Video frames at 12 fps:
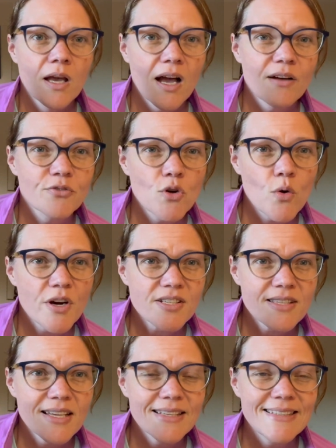Of
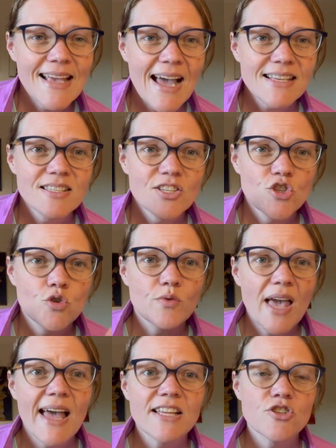course, yes, you
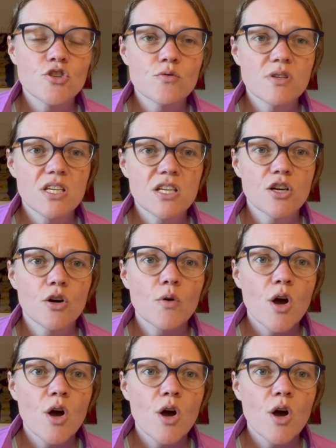can do keto